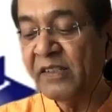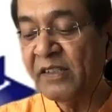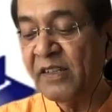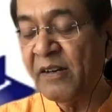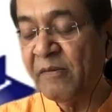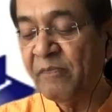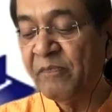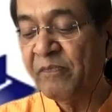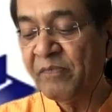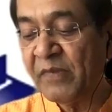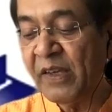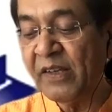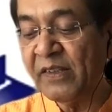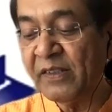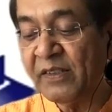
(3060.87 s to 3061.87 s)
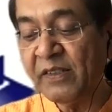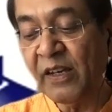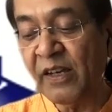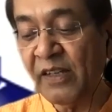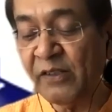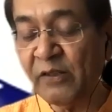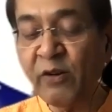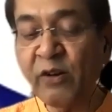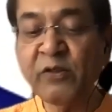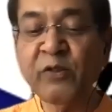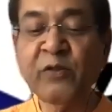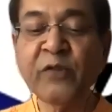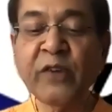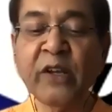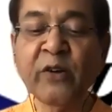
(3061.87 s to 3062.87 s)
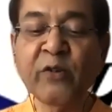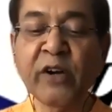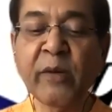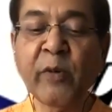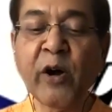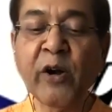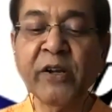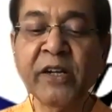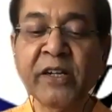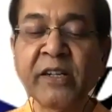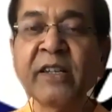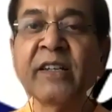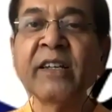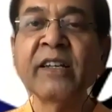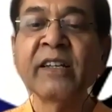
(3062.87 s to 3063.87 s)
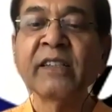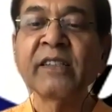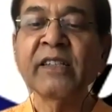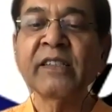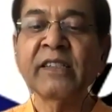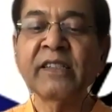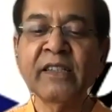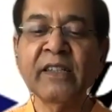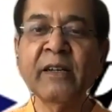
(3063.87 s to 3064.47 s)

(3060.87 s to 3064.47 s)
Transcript: Yeah. Yes. As long as you're feeling good about it, that's, yeah.